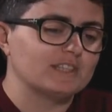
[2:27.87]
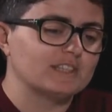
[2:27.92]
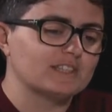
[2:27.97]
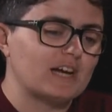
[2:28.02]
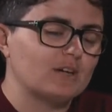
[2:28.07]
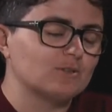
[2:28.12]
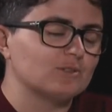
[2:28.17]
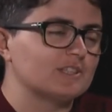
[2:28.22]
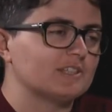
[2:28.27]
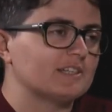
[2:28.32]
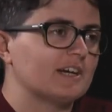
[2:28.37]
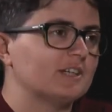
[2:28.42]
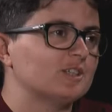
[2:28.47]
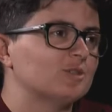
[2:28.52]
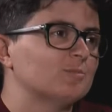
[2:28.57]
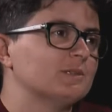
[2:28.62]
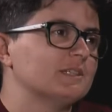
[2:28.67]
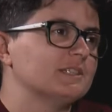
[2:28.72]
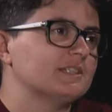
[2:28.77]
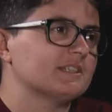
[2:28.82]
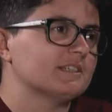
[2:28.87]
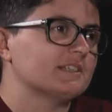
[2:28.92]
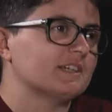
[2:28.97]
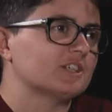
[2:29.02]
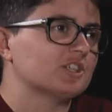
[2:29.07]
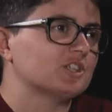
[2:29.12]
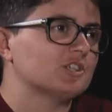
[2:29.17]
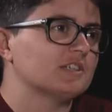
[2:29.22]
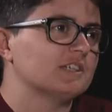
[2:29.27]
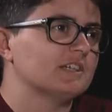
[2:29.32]
How desirable is it
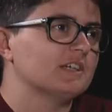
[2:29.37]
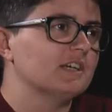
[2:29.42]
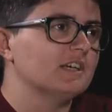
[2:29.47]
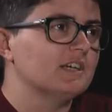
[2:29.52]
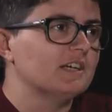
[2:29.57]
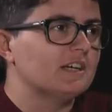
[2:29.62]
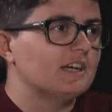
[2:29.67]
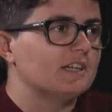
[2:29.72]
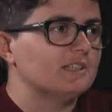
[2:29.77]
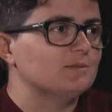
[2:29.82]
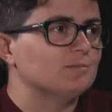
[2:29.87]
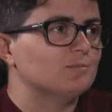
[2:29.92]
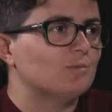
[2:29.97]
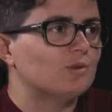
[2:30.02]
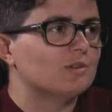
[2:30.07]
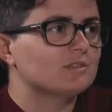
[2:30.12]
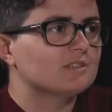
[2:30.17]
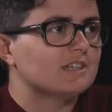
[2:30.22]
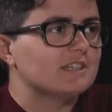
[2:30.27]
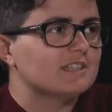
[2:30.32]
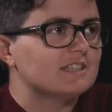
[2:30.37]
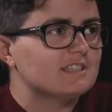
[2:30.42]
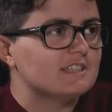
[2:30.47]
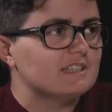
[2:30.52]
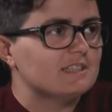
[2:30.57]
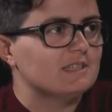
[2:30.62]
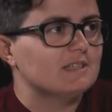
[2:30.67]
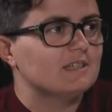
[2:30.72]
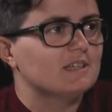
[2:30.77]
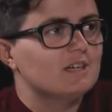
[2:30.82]
actually? And in Malta, I
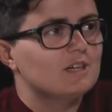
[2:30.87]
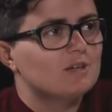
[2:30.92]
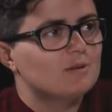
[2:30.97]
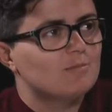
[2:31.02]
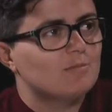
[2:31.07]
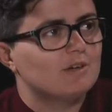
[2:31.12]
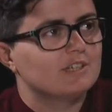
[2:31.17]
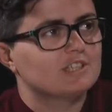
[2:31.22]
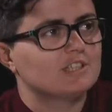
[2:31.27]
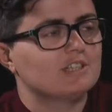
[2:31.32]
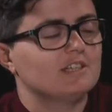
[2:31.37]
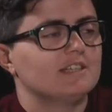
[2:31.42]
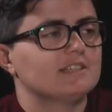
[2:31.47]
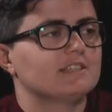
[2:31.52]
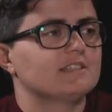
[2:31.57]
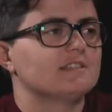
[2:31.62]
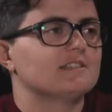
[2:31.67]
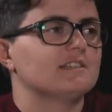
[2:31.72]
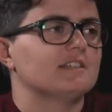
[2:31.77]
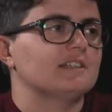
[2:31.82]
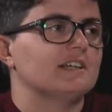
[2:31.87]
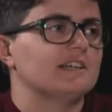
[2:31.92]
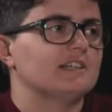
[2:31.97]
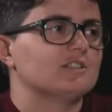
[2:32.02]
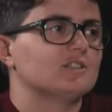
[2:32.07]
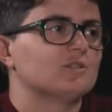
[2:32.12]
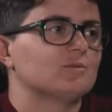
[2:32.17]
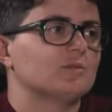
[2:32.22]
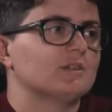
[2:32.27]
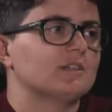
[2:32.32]
see much less than
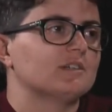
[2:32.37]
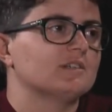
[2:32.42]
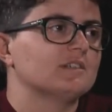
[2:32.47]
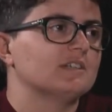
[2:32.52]
elsewhere.